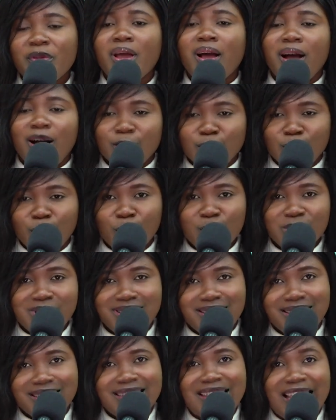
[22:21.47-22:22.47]

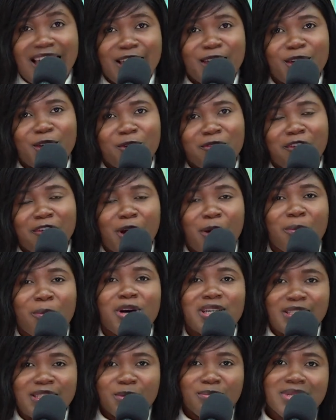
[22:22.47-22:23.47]
Noted. Thank you very
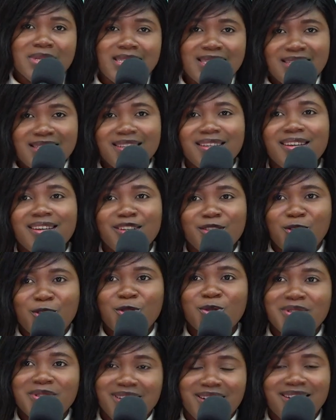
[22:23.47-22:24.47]
much, Mr.
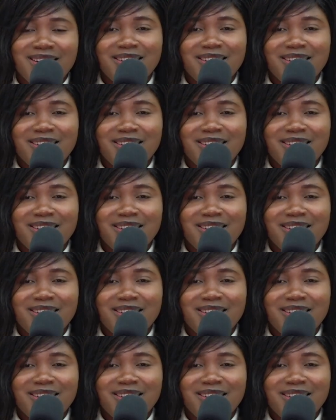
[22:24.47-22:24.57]
Chuta.